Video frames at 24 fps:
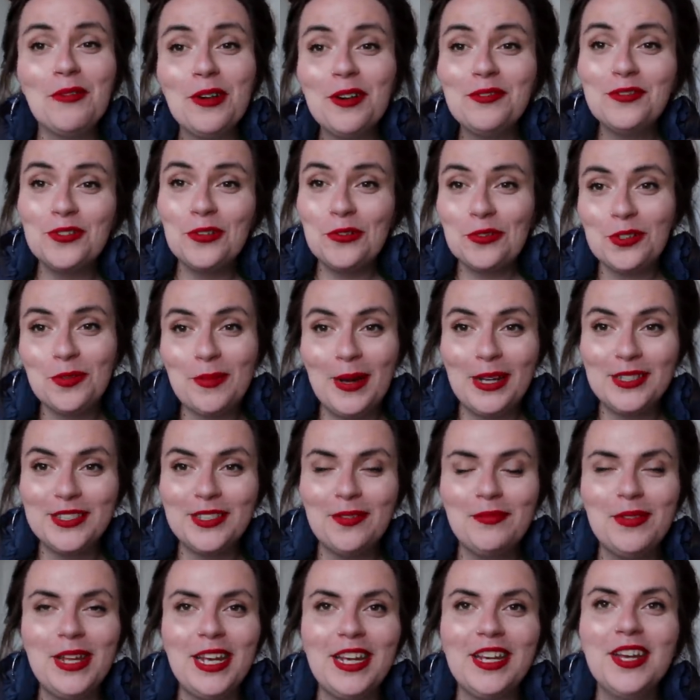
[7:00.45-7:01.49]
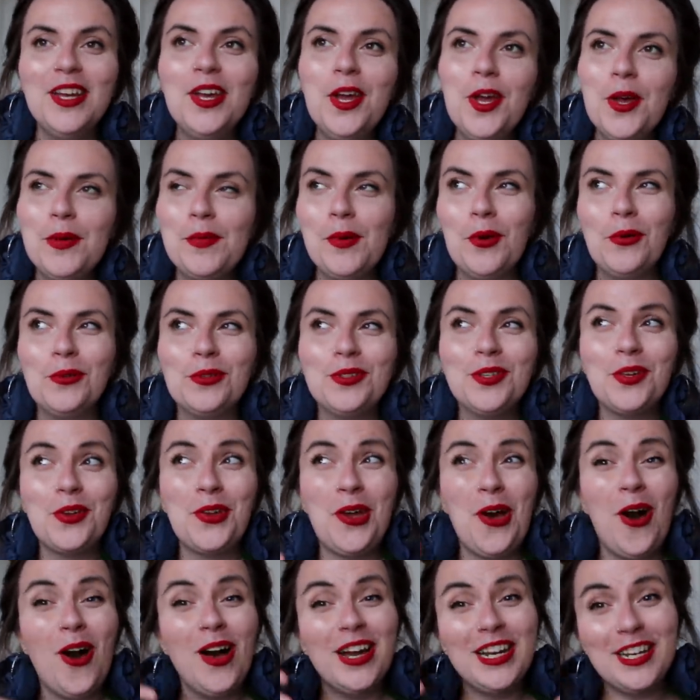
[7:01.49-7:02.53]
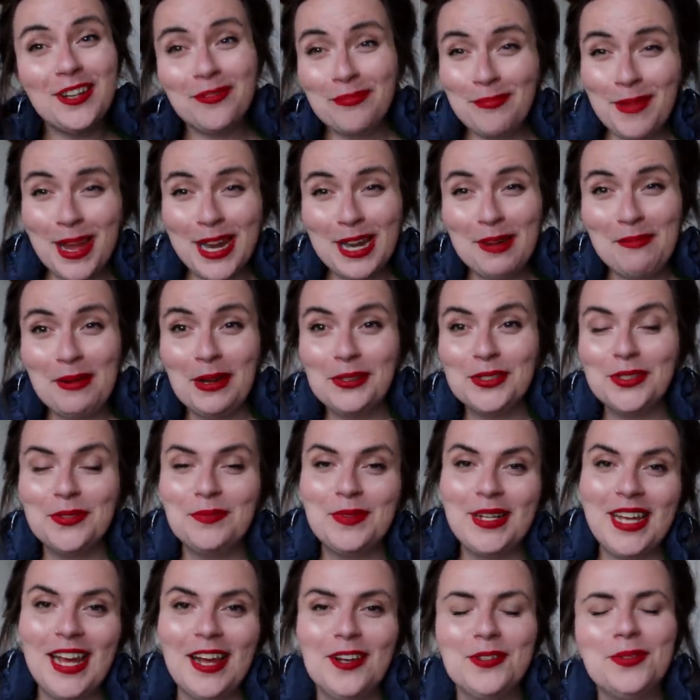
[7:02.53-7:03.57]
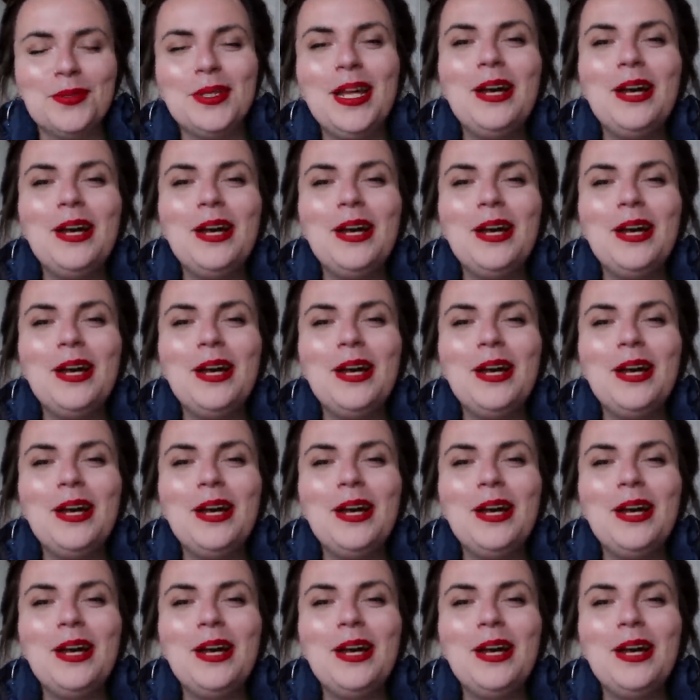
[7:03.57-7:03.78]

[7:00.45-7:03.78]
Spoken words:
where I've talked about something but also kind of made about something else